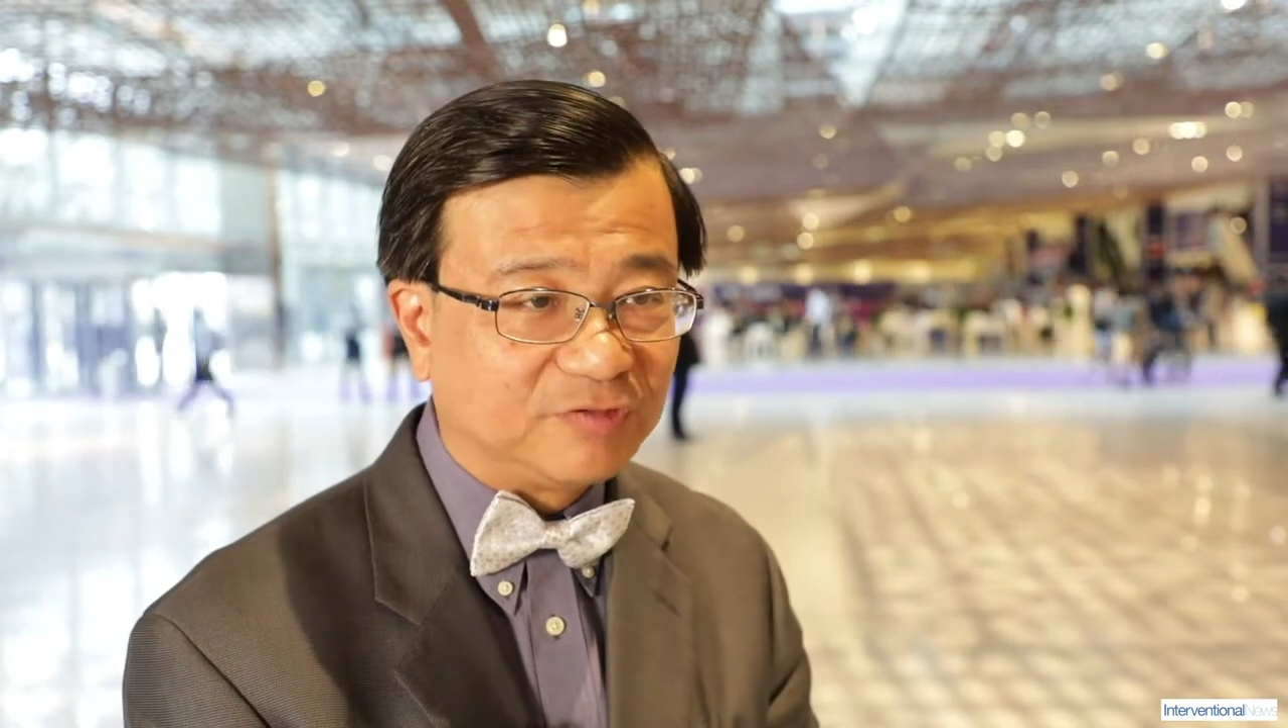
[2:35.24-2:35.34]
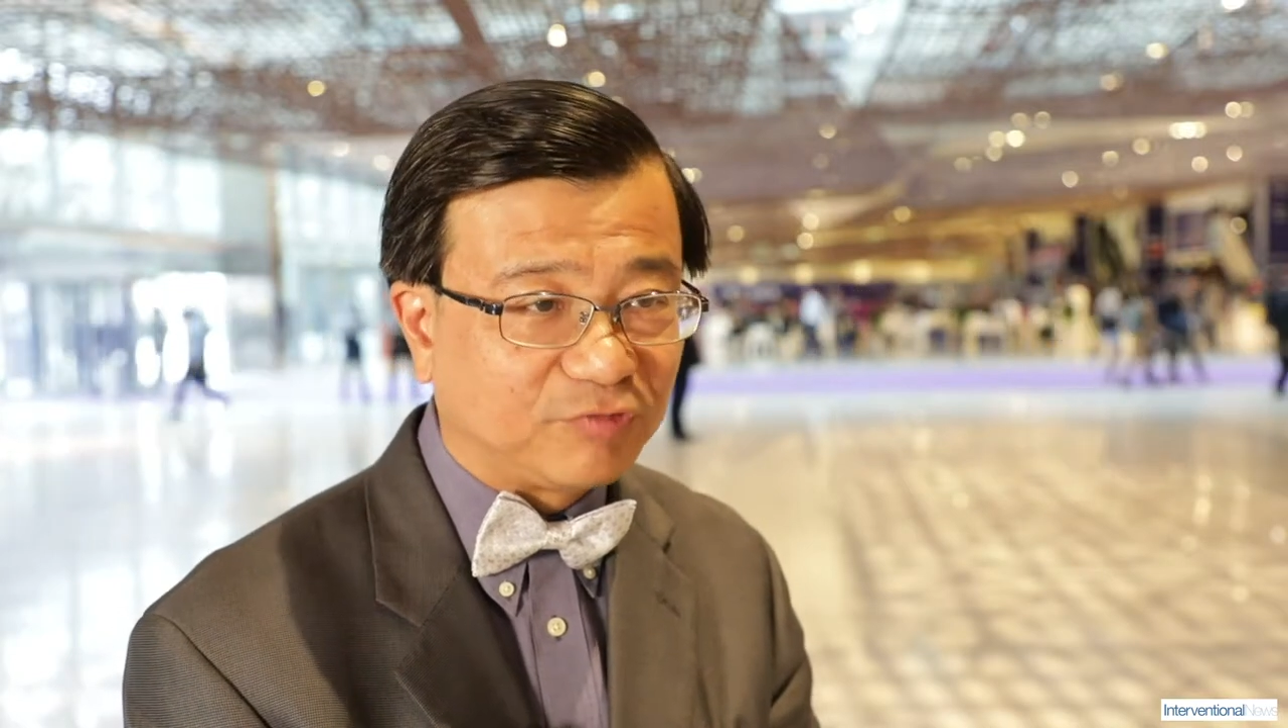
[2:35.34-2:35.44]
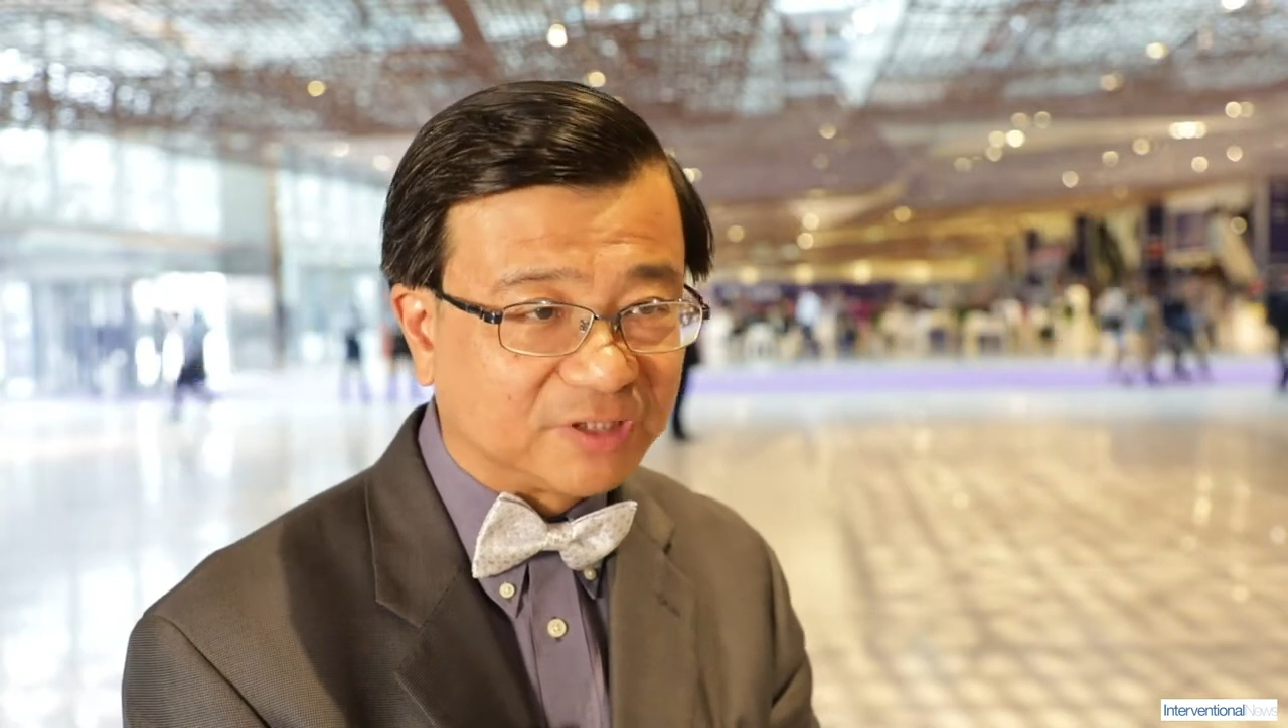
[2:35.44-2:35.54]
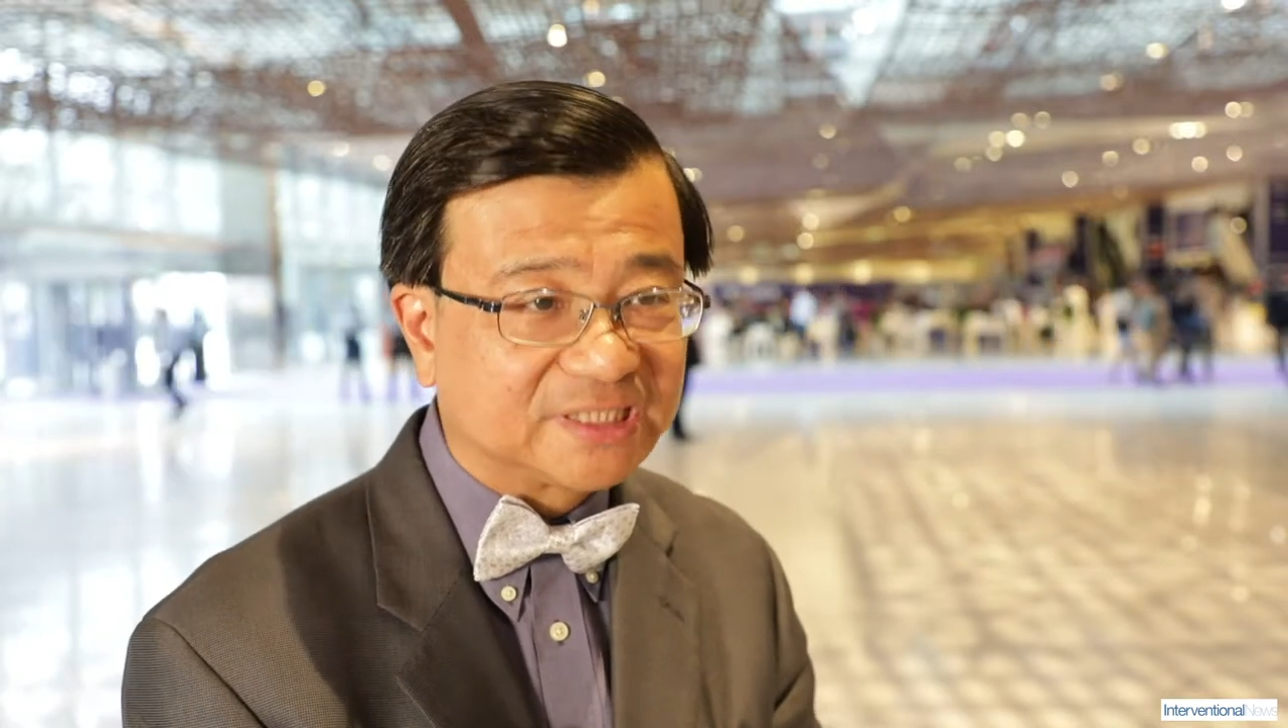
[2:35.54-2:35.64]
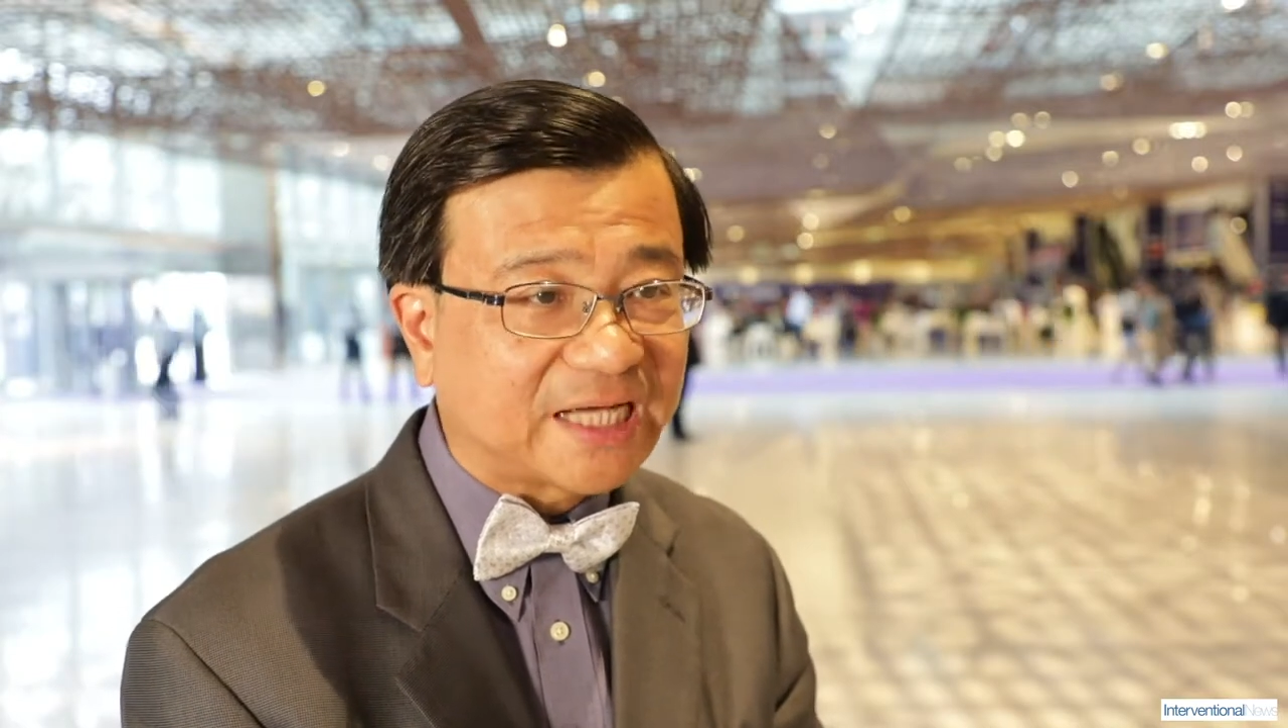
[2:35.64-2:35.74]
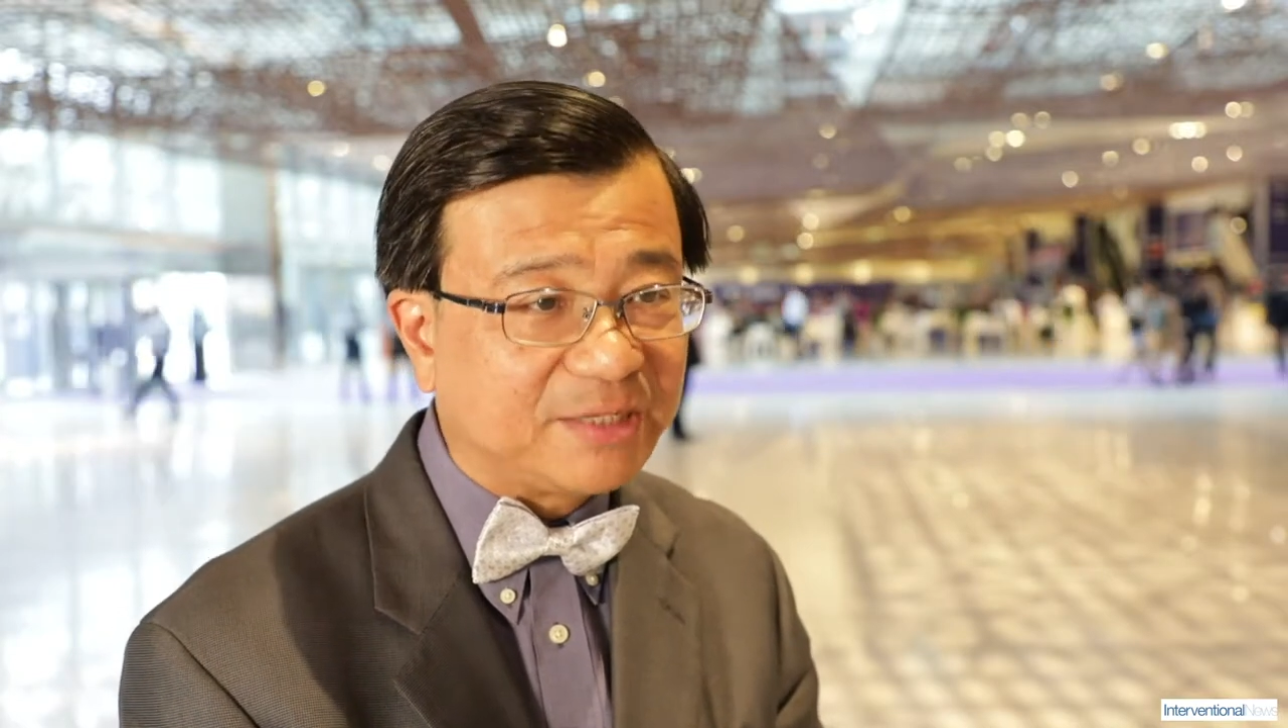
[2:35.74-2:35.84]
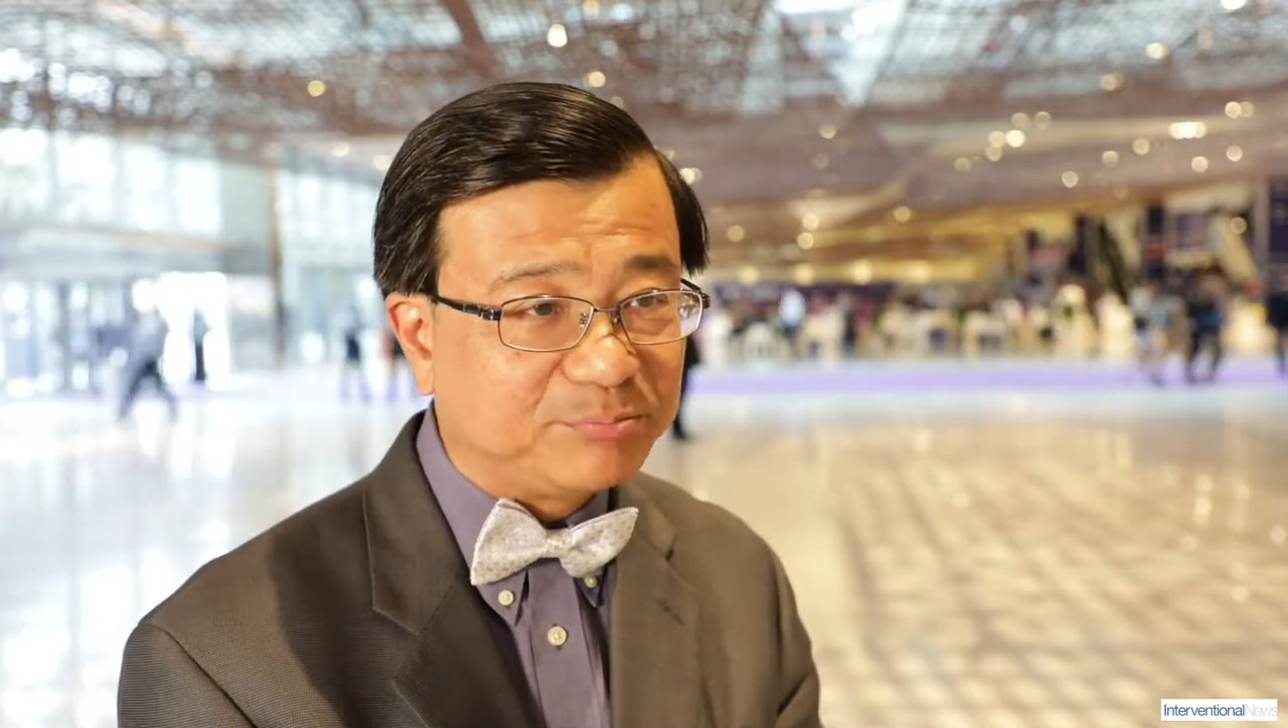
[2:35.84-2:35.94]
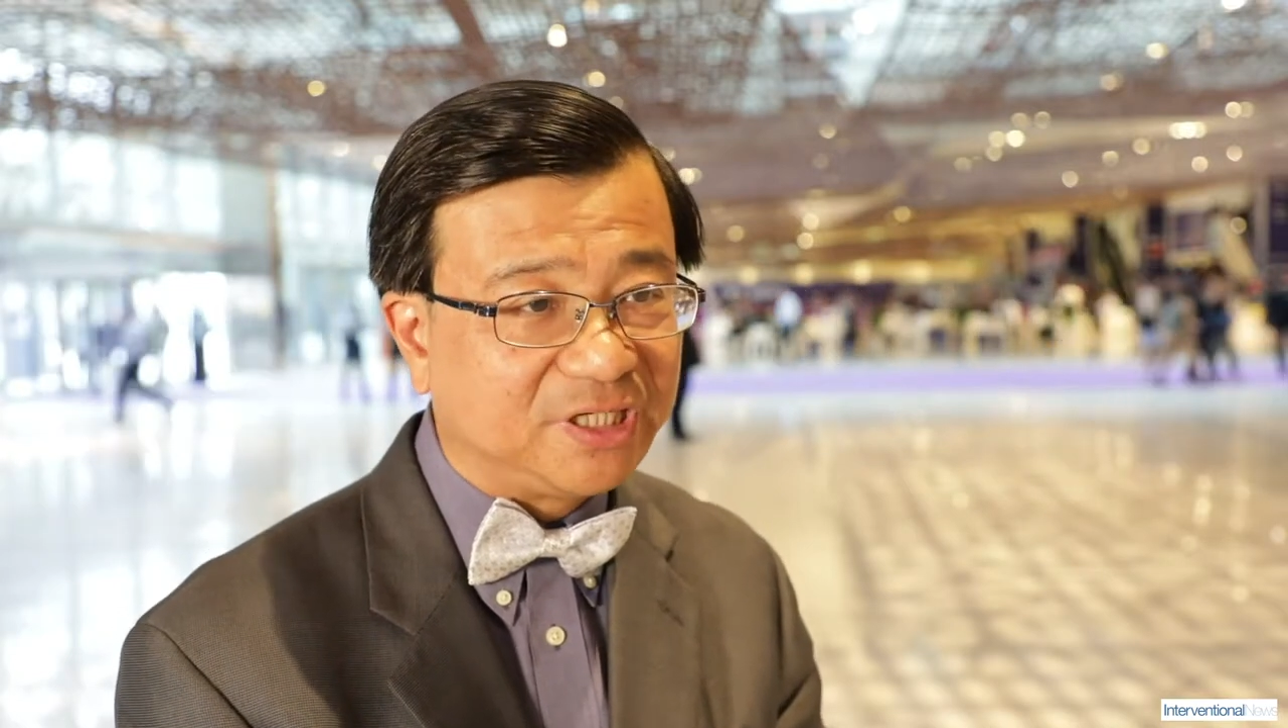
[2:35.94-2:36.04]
For the time